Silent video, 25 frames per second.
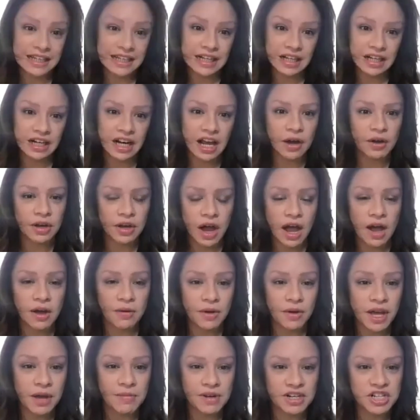And I
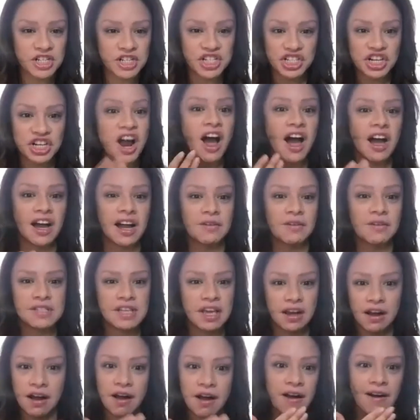came in shock. I was
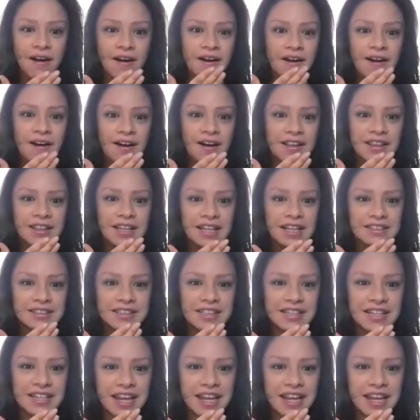like, oh, that's the